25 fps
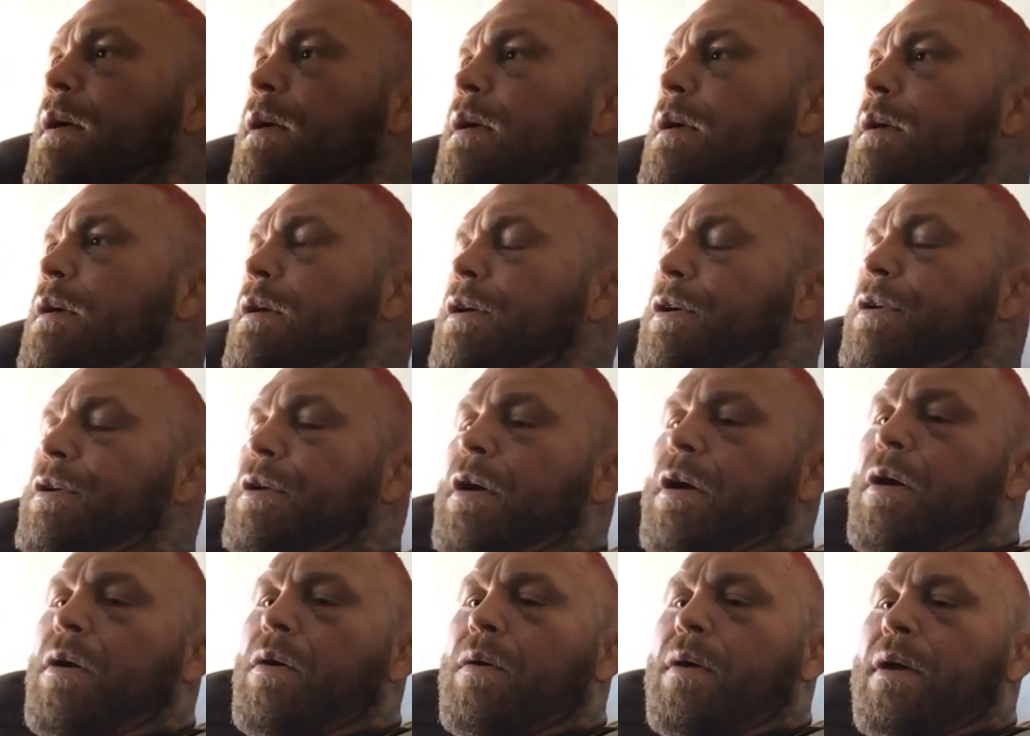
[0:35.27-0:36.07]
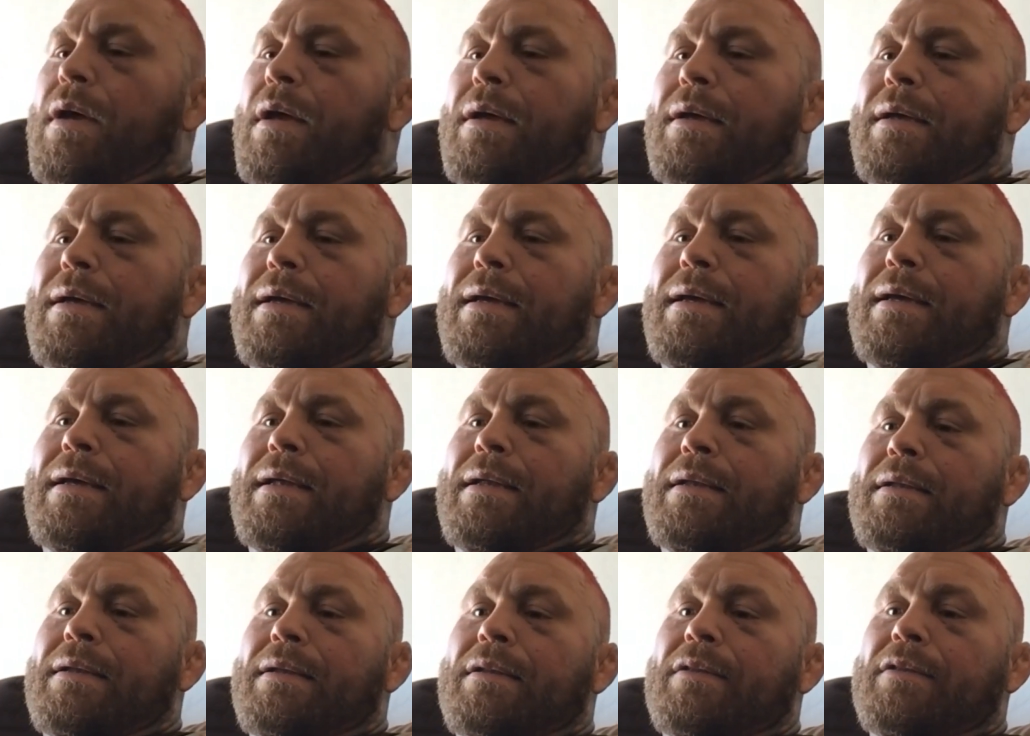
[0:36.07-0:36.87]
you know,
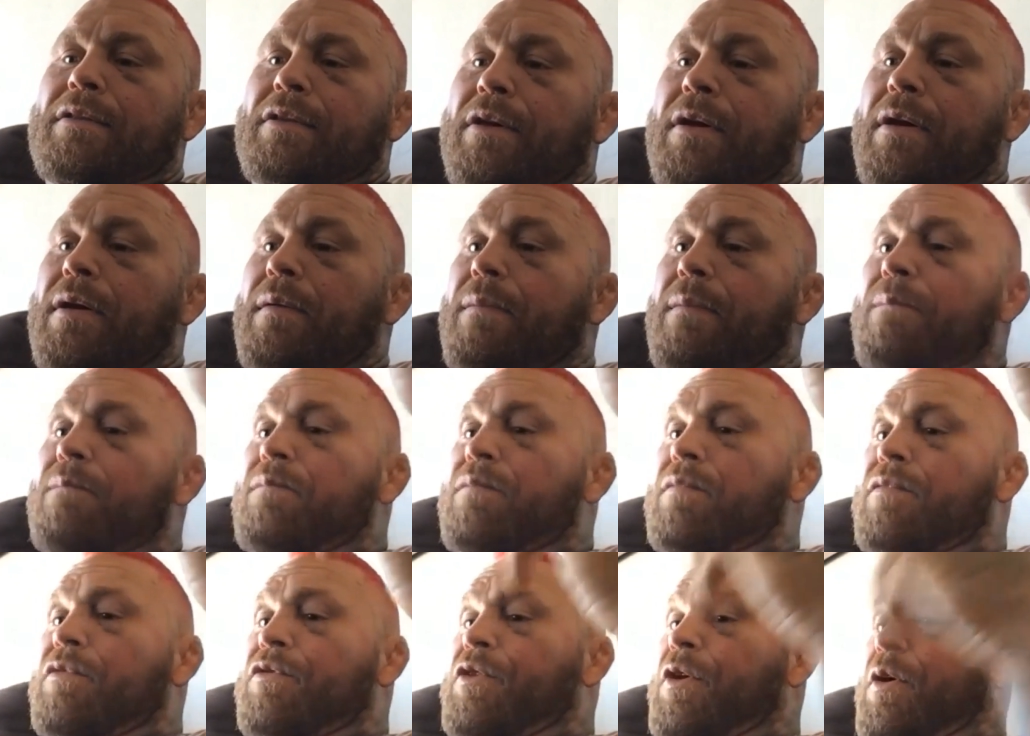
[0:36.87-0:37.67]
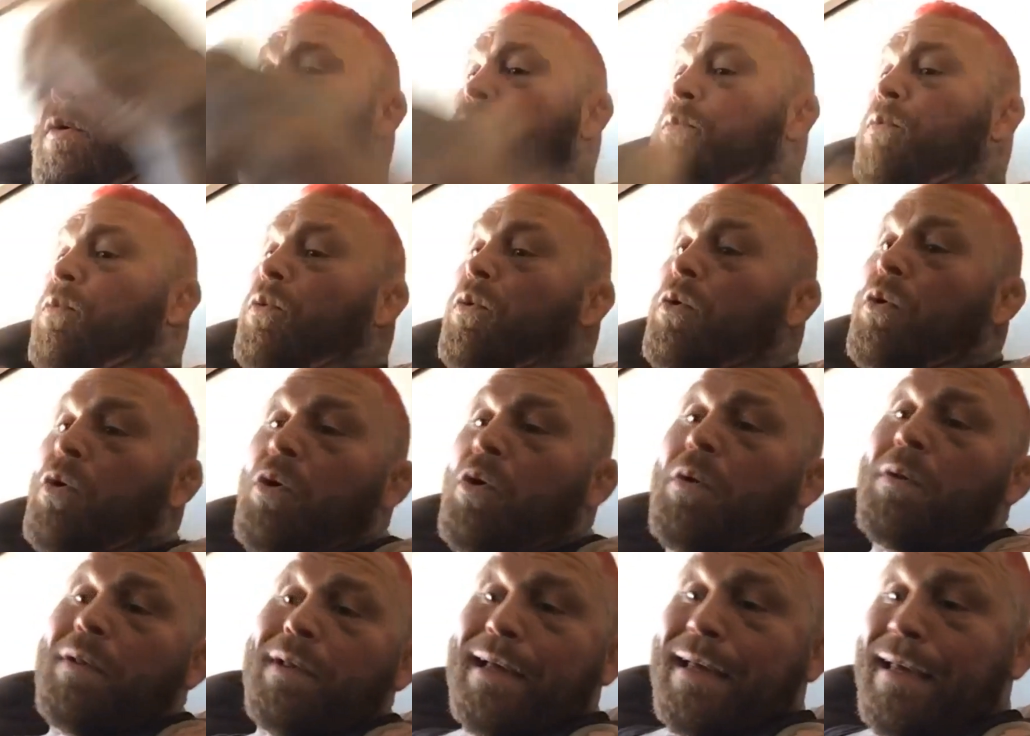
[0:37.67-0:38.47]
the
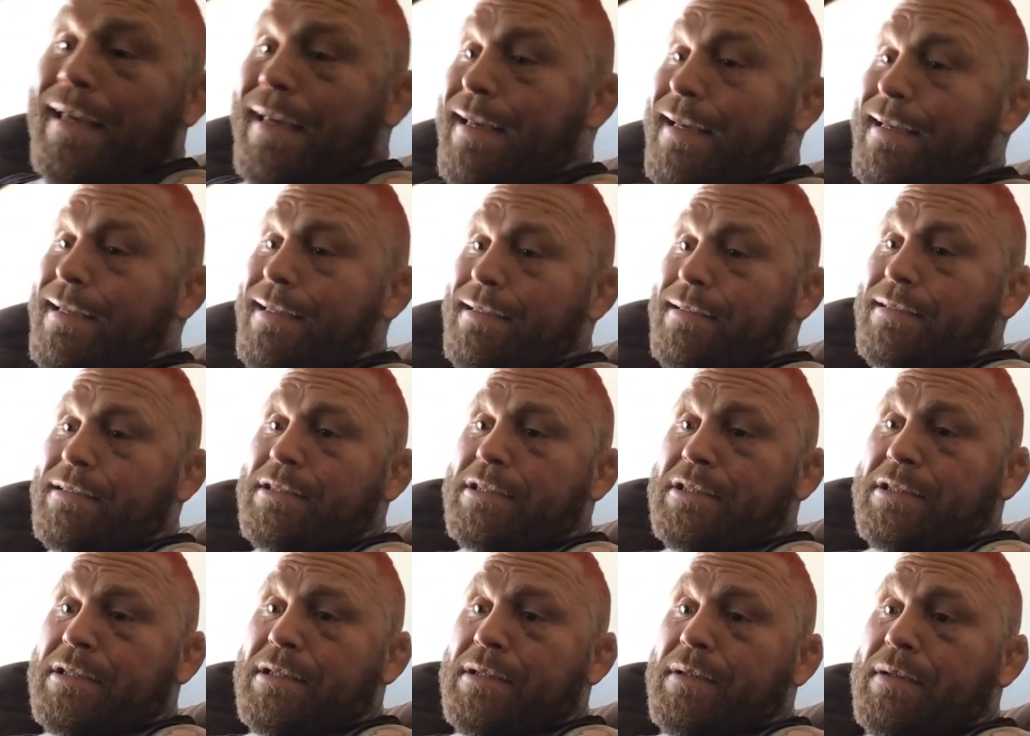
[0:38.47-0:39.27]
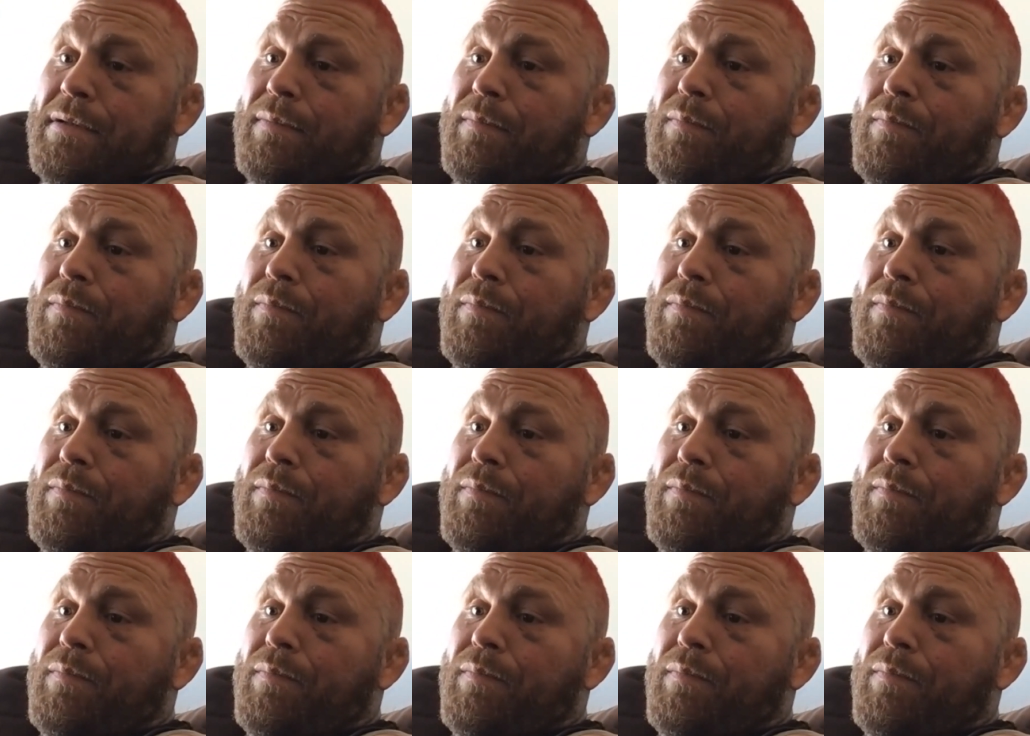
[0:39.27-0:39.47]
rule is